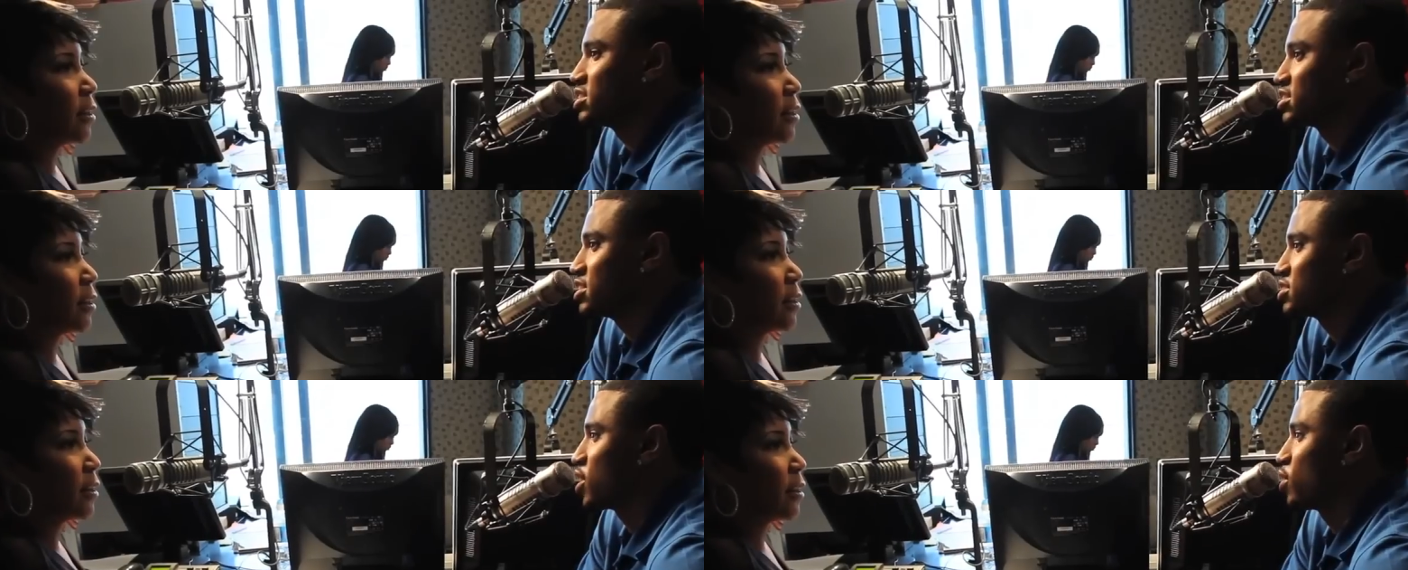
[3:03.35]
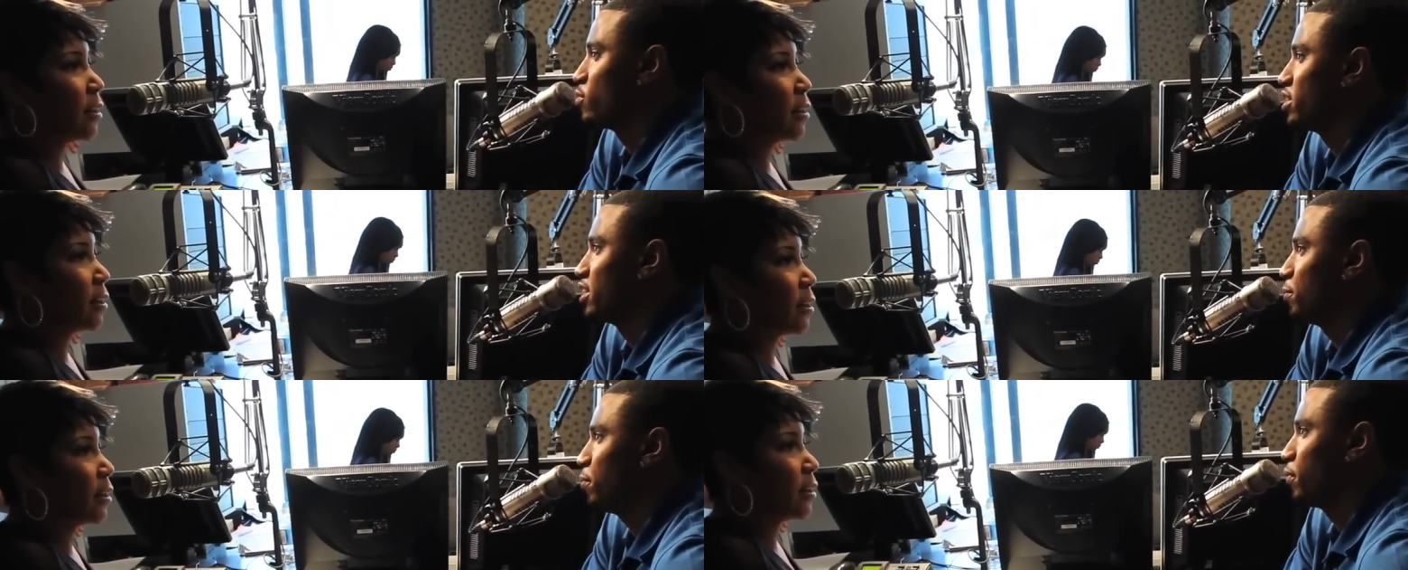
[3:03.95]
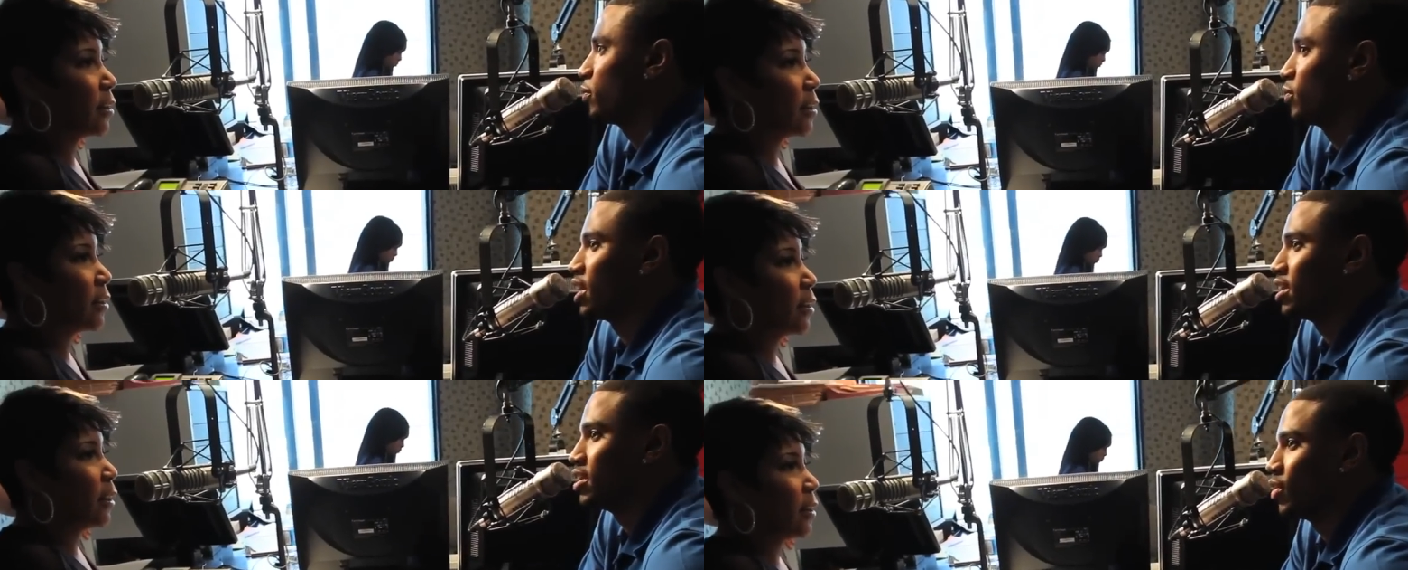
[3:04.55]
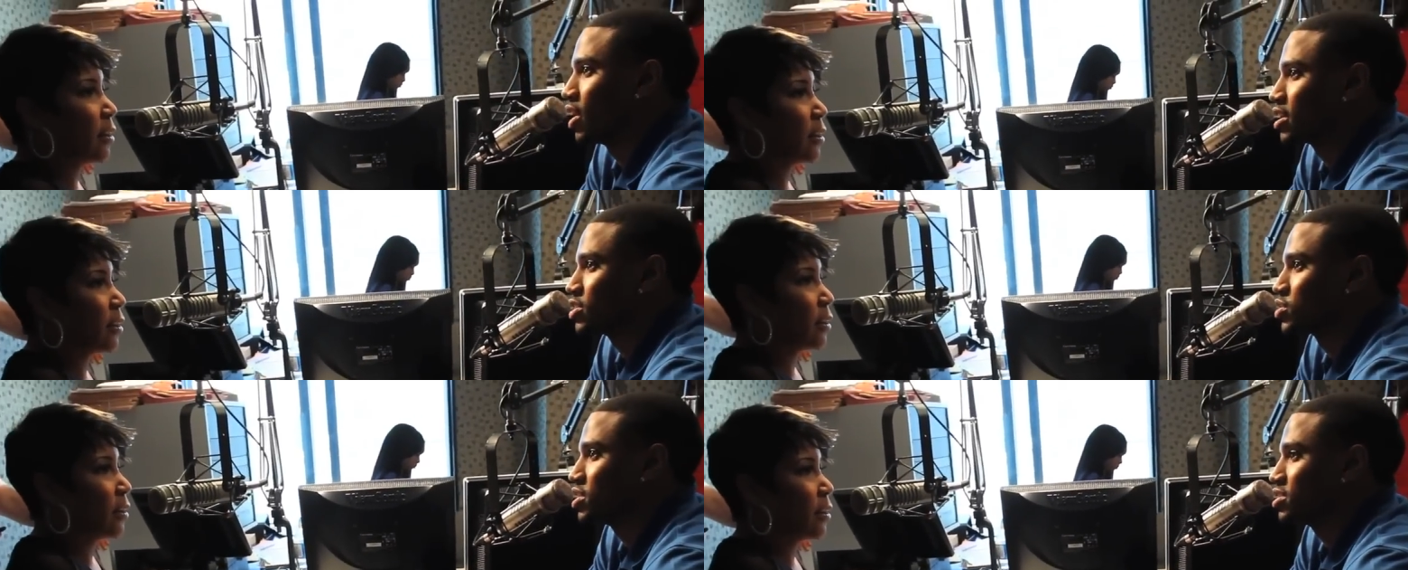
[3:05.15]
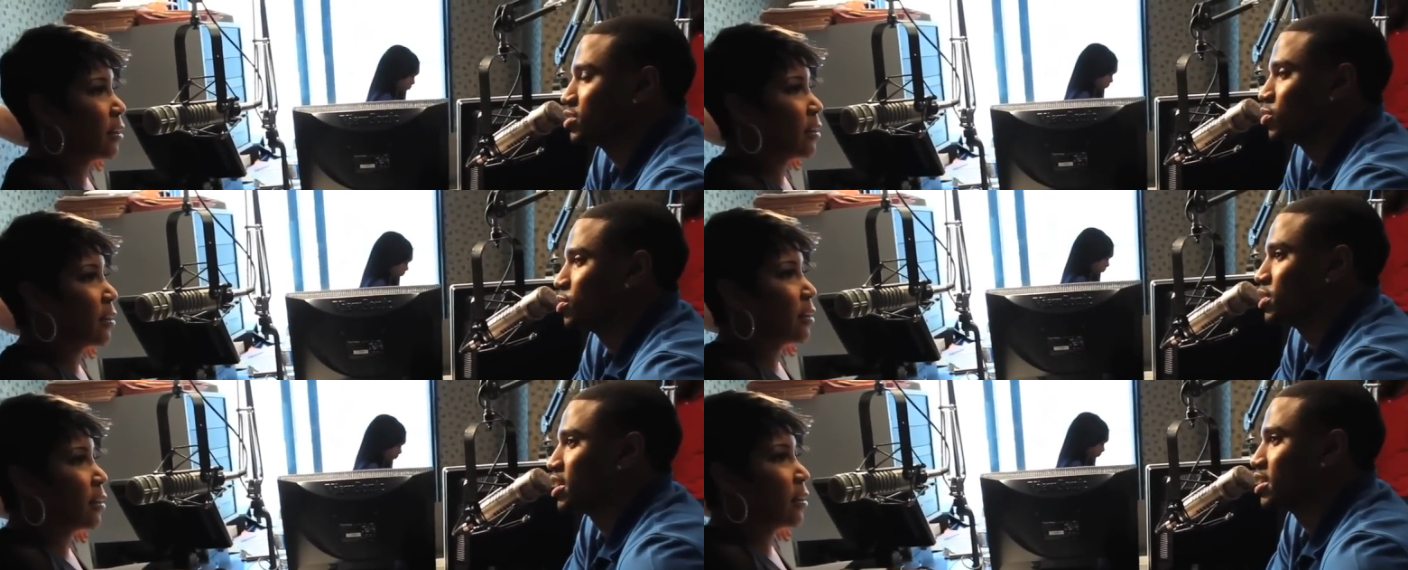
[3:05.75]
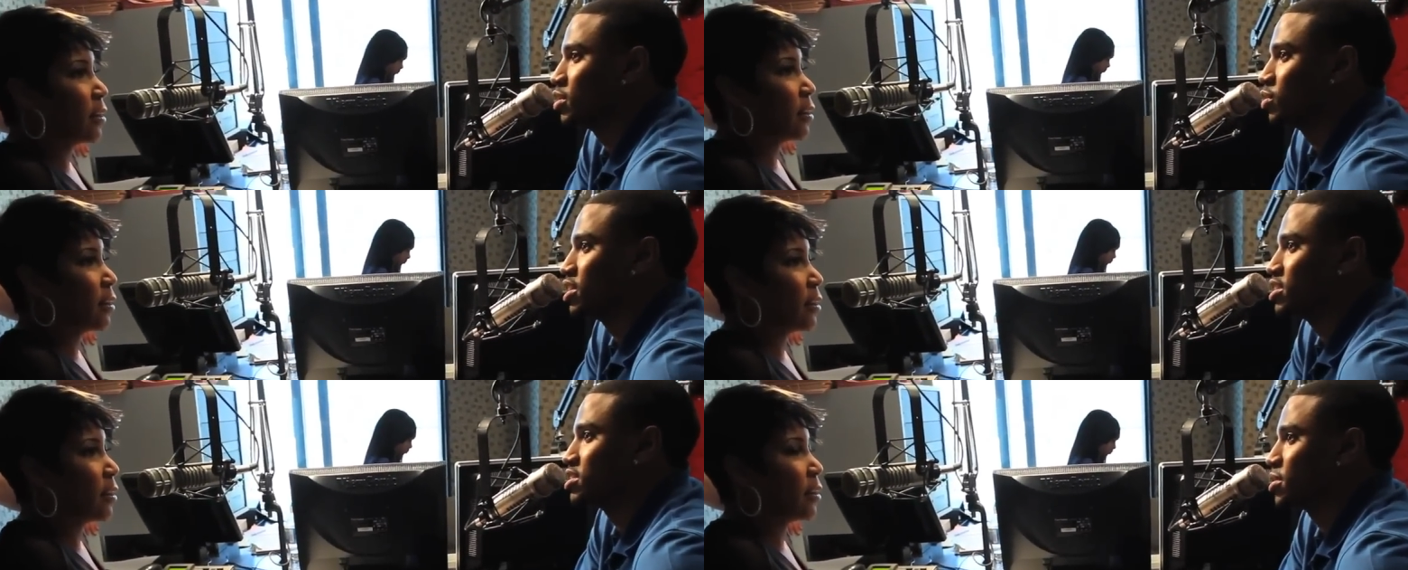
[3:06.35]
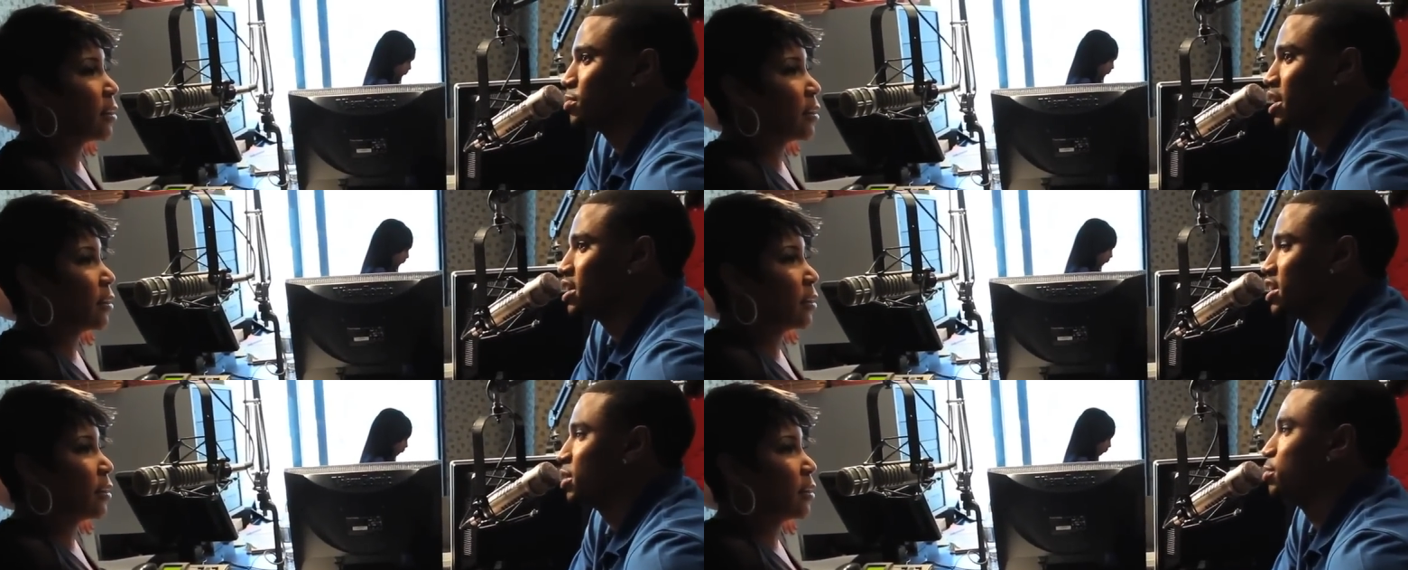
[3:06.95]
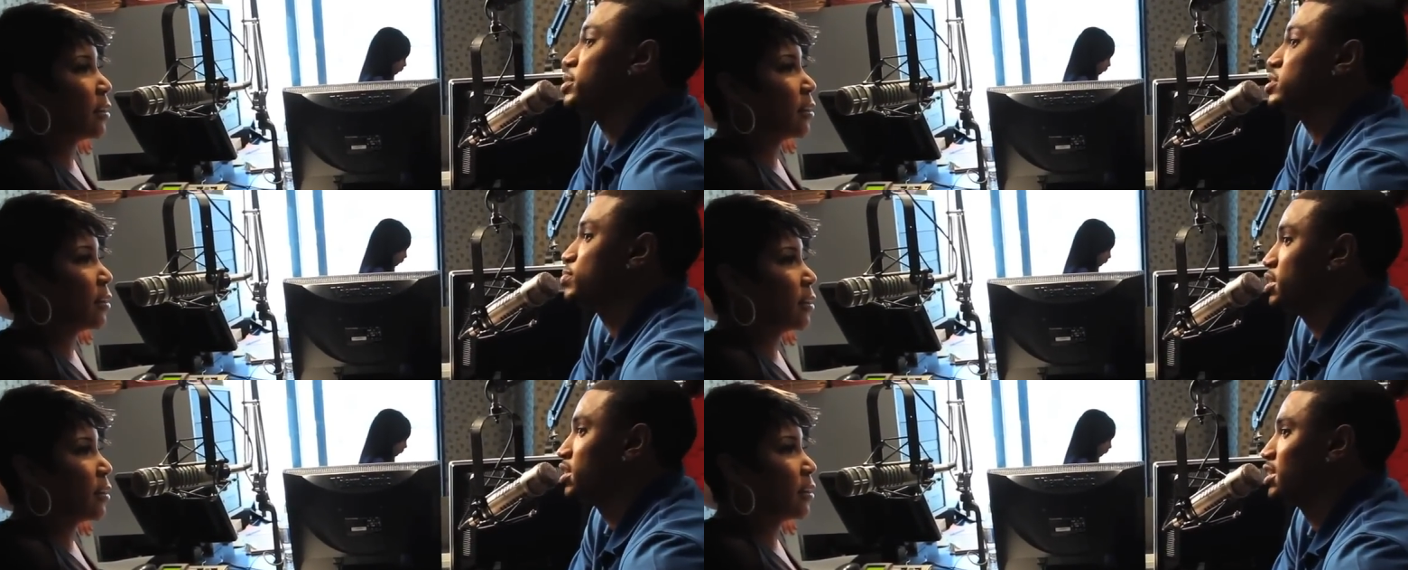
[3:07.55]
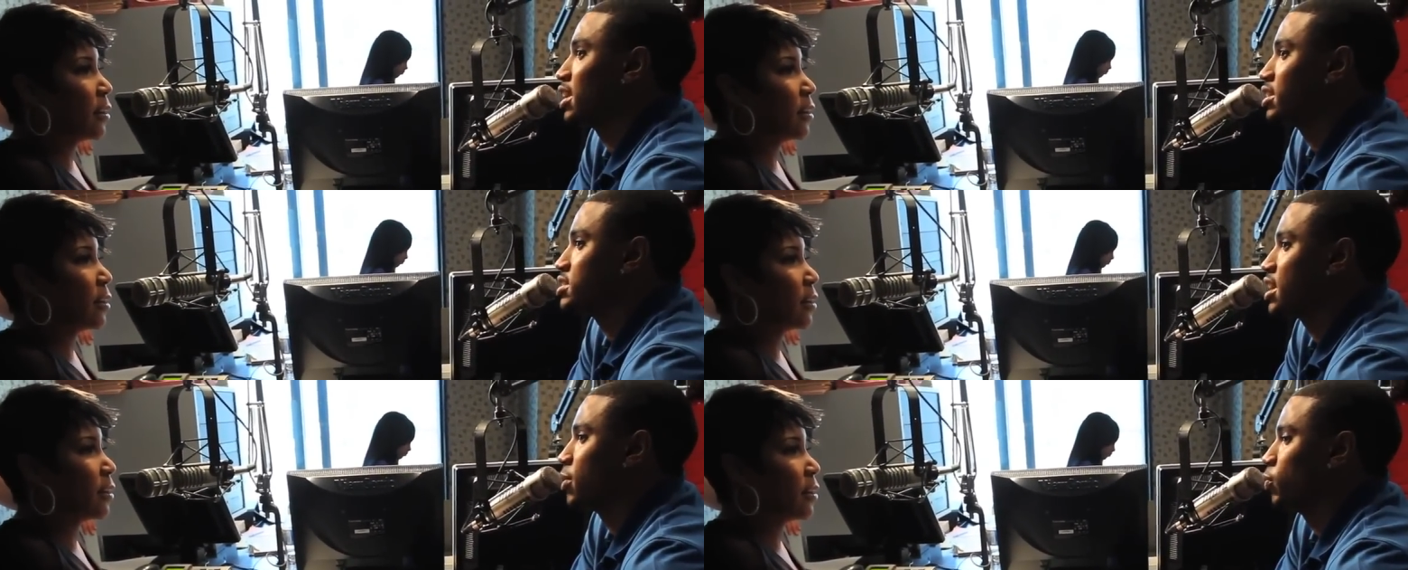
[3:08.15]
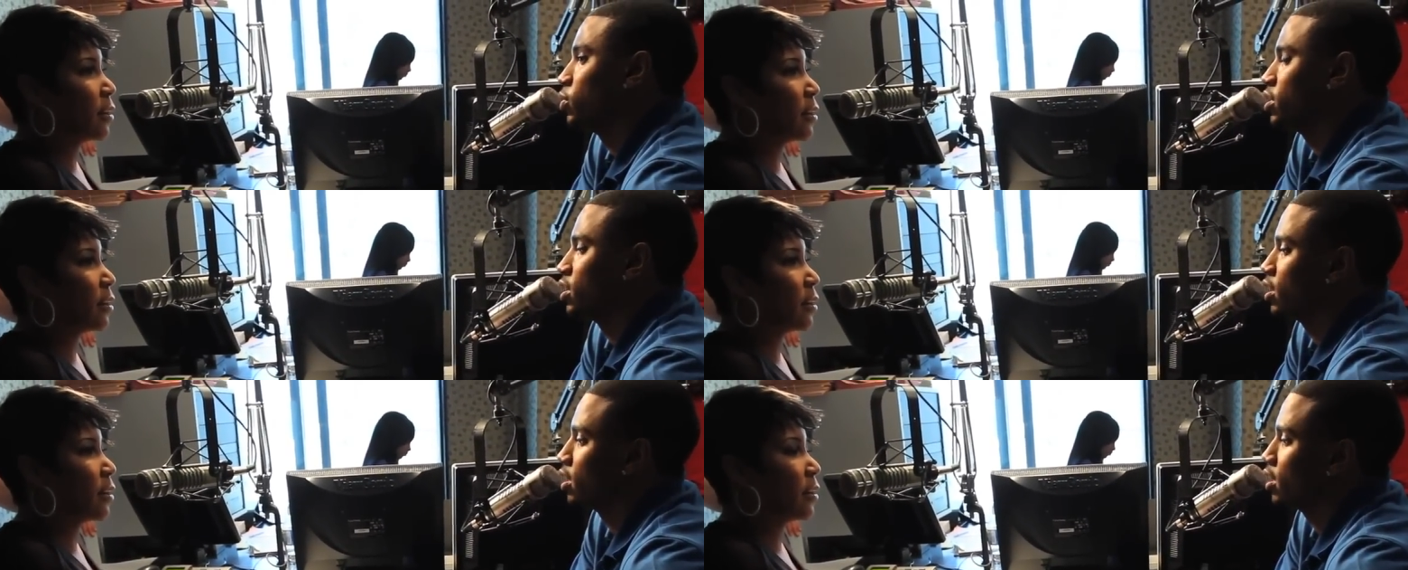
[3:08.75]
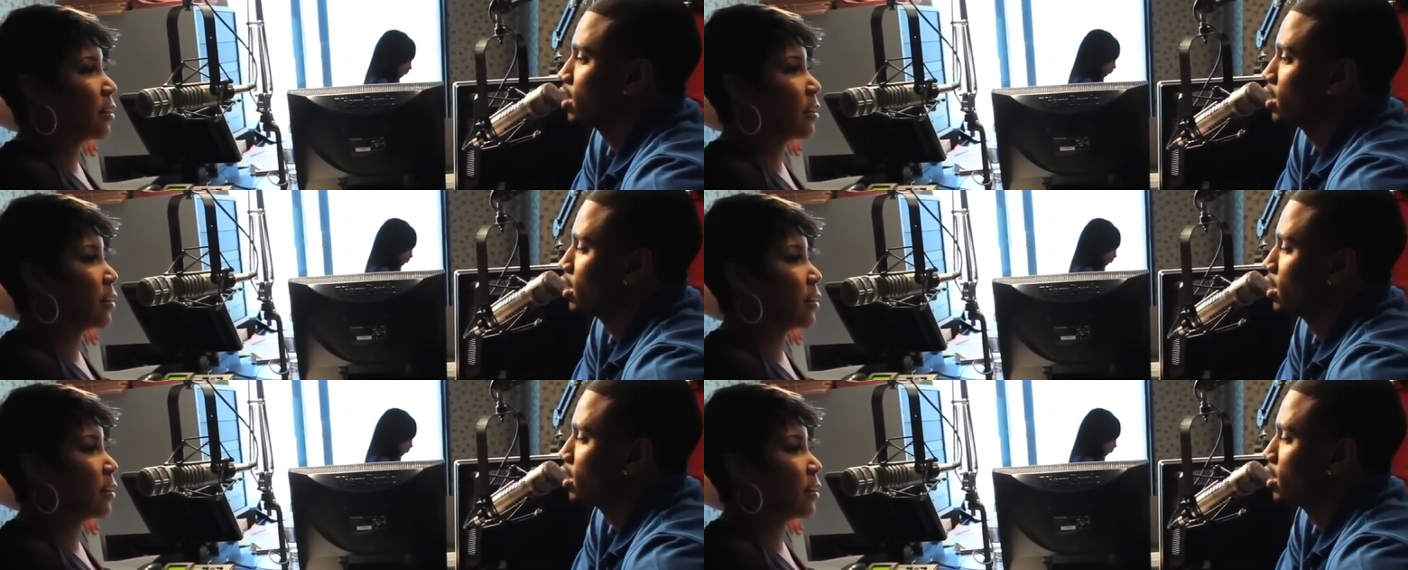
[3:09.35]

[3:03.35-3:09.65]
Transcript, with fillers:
Speaker 1: it's it's already at a point where I know I could trust the woman. I know that it's somebody that I'm gonna be spending a lot of time with. Uh,